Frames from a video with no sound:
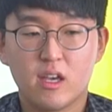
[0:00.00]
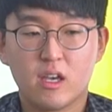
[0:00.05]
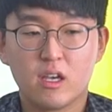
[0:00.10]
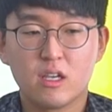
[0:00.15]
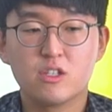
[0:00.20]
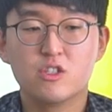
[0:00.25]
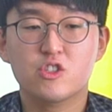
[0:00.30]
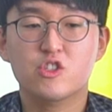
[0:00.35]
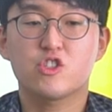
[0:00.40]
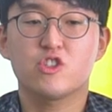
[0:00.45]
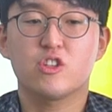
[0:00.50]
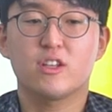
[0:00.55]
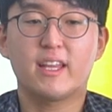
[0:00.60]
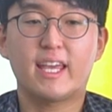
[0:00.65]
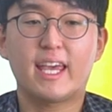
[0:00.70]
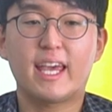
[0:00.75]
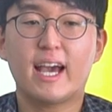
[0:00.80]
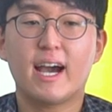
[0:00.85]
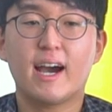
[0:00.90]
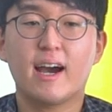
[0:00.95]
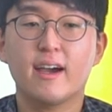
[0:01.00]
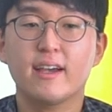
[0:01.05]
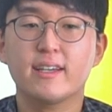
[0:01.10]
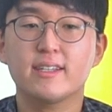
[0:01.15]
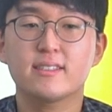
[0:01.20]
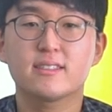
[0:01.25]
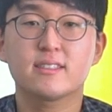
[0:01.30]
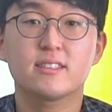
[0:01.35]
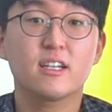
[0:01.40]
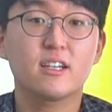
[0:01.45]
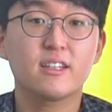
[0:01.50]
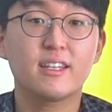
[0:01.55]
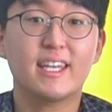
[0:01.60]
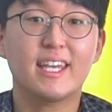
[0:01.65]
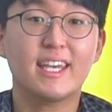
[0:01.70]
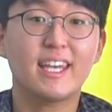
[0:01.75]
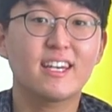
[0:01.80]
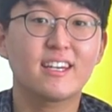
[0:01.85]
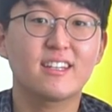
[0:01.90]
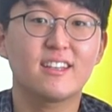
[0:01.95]
Actually, I study
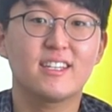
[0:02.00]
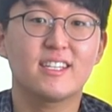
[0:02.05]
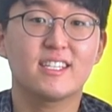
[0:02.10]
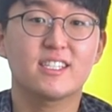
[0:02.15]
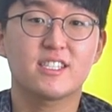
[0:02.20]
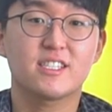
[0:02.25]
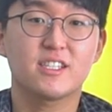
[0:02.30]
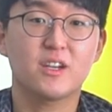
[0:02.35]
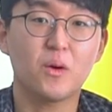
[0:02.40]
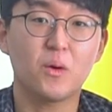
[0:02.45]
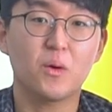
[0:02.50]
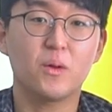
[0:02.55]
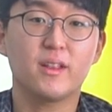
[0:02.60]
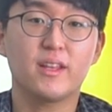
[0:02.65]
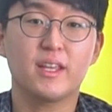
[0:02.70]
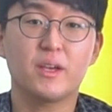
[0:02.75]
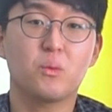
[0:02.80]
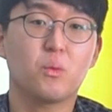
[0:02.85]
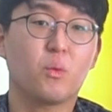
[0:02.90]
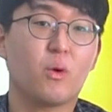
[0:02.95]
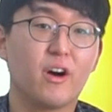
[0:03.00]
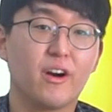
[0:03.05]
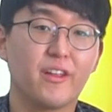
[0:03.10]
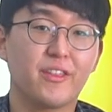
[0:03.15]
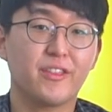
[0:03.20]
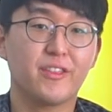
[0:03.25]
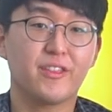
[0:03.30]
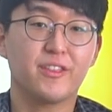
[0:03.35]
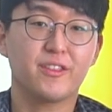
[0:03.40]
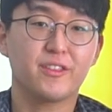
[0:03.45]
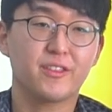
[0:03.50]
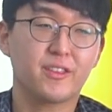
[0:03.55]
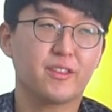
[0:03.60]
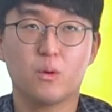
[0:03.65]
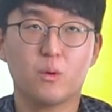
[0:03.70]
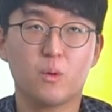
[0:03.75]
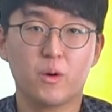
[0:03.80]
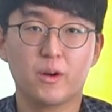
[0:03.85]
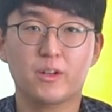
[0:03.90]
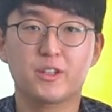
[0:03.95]
English only 1
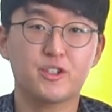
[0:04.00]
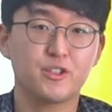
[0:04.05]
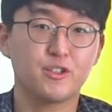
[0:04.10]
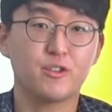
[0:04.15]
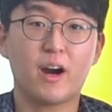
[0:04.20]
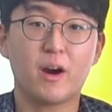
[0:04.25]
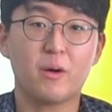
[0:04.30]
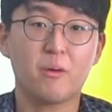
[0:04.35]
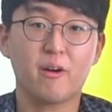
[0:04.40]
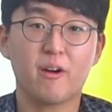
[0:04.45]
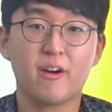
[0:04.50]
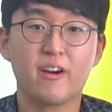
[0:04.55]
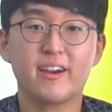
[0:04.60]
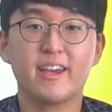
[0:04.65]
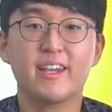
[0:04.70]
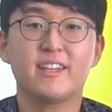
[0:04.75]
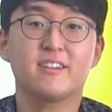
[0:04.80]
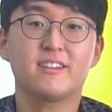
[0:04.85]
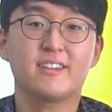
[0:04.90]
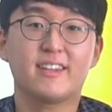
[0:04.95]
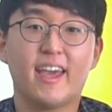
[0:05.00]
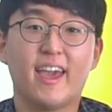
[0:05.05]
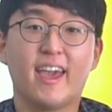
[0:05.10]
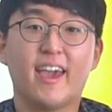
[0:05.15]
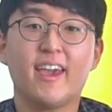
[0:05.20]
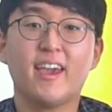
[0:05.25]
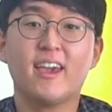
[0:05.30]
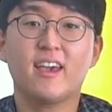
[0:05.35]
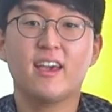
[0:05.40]
or 2 hours in a day